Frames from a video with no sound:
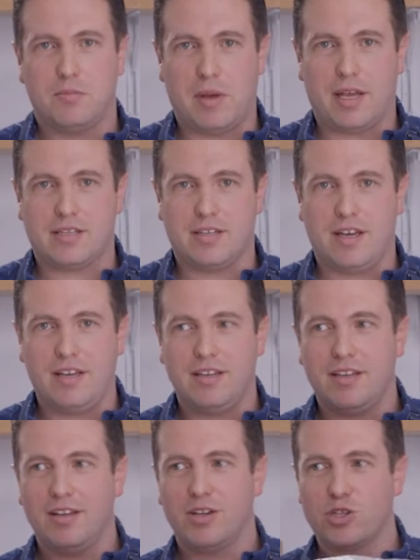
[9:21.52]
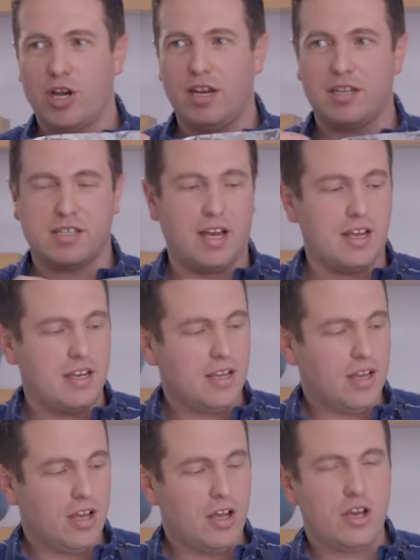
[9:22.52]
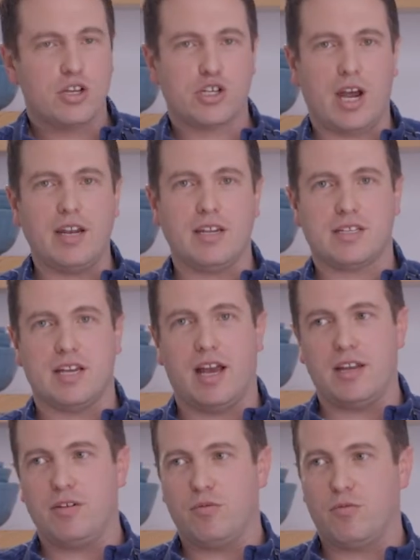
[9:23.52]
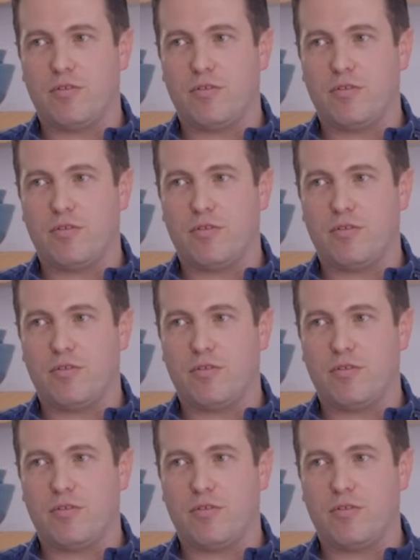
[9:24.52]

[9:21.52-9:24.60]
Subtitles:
Matte side, shiny side. Shiny side